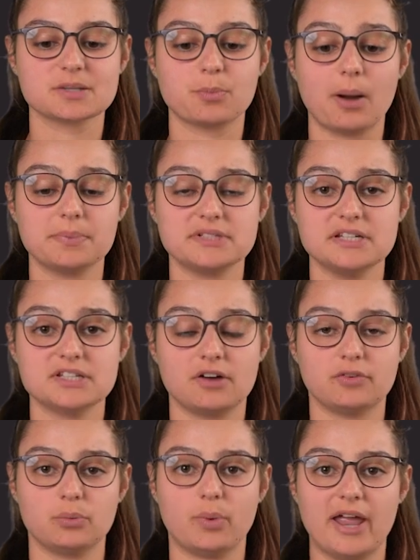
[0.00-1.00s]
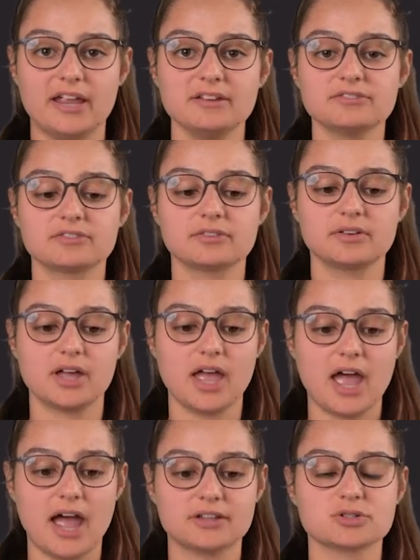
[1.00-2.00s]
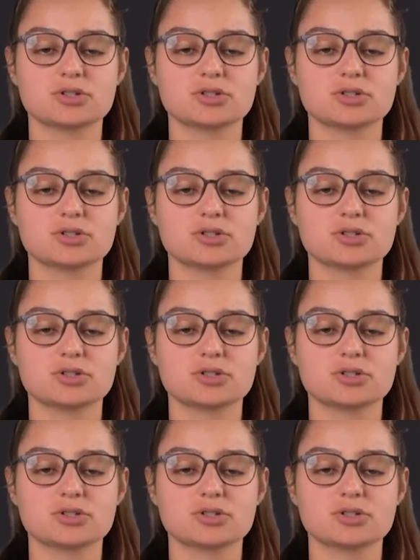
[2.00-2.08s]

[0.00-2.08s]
the properties of a wave, and